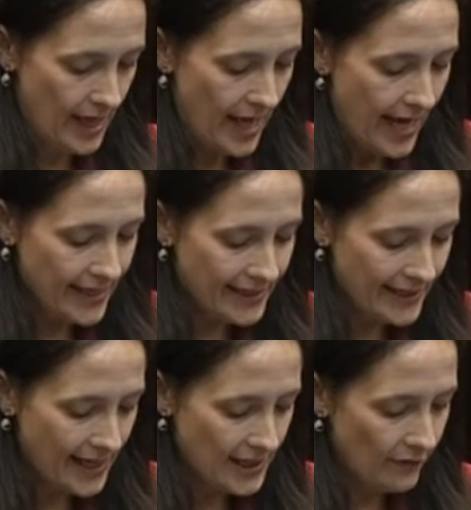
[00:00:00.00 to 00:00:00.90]

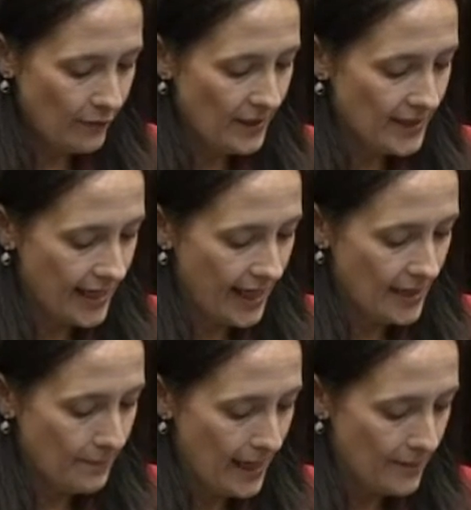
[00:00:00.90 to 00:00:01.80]
extending from the day the
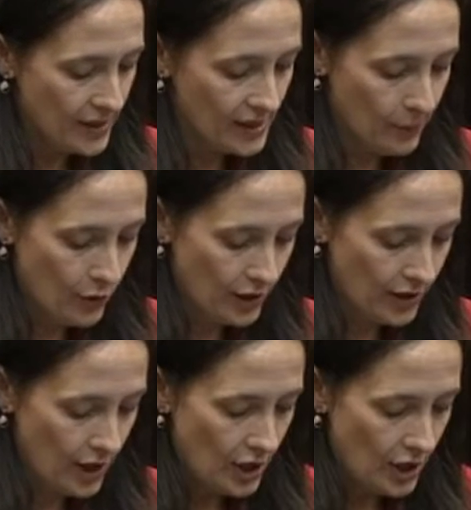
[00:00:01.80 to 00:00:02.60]
baby is born